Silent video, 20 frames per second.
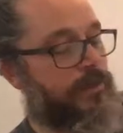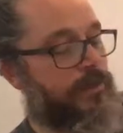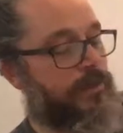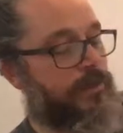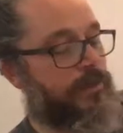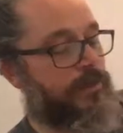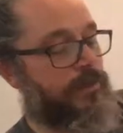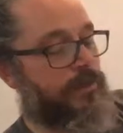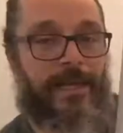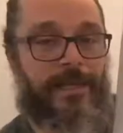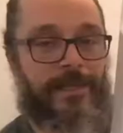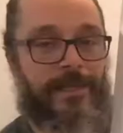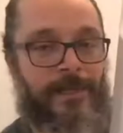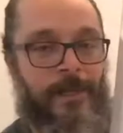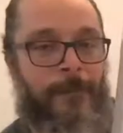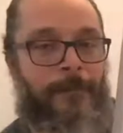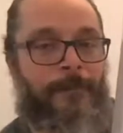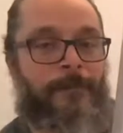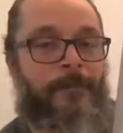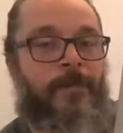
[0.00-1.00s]
up ahead.
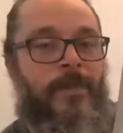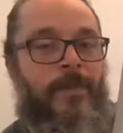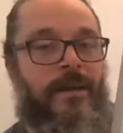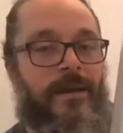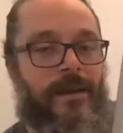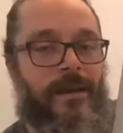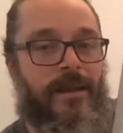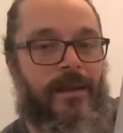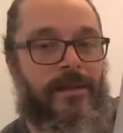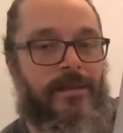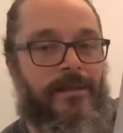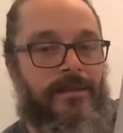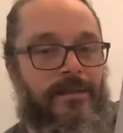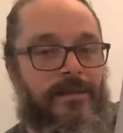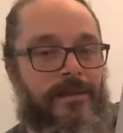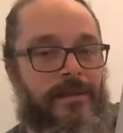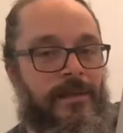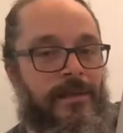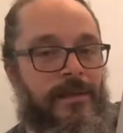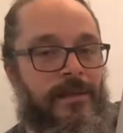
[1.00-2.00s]
And
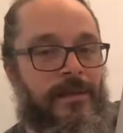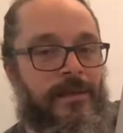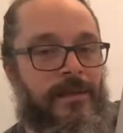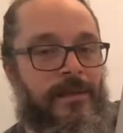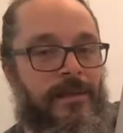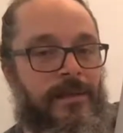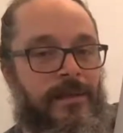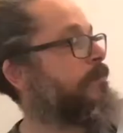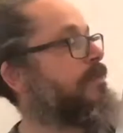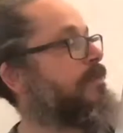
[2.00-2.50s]
it seems,